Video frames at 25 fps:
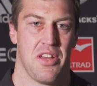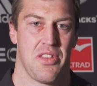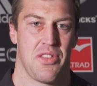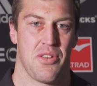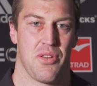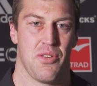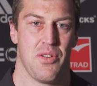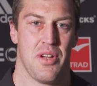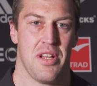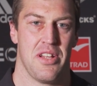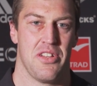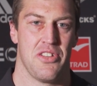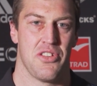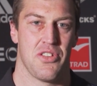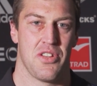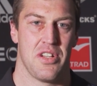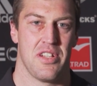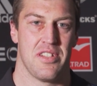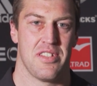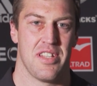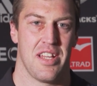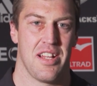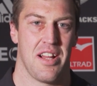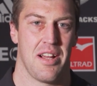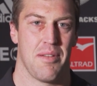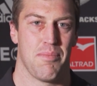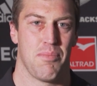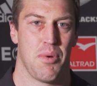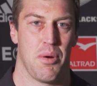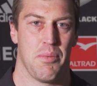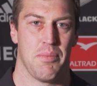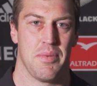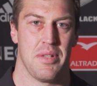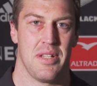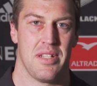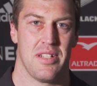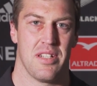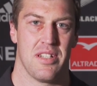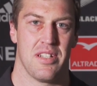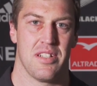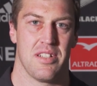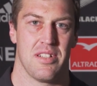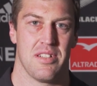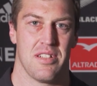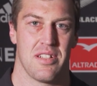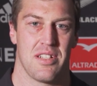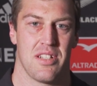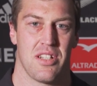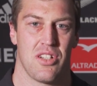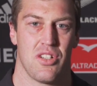through injuries that I probably
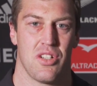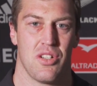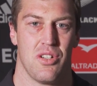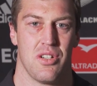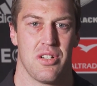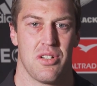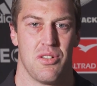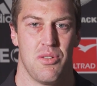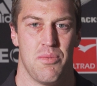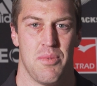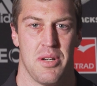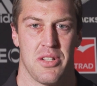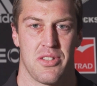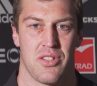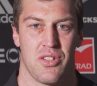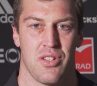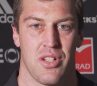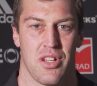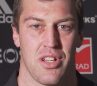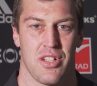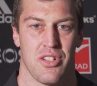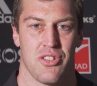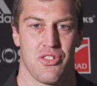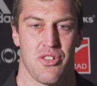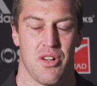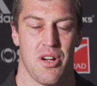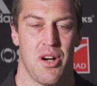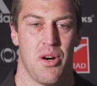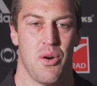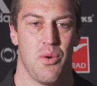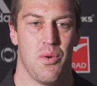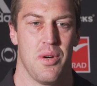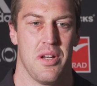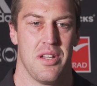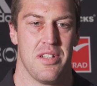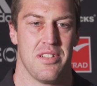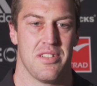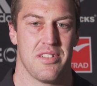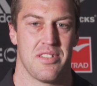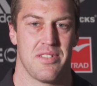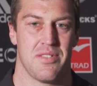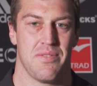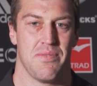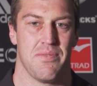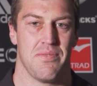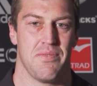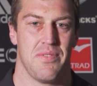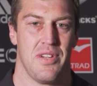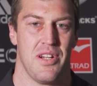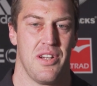almost couldn't control, is
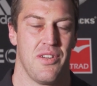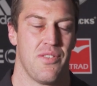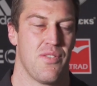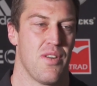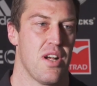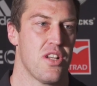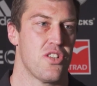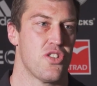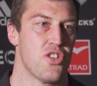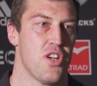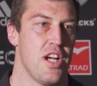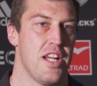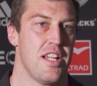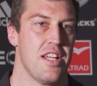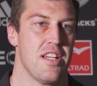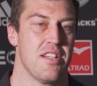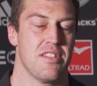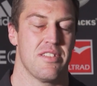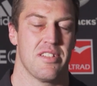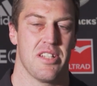very frustrating.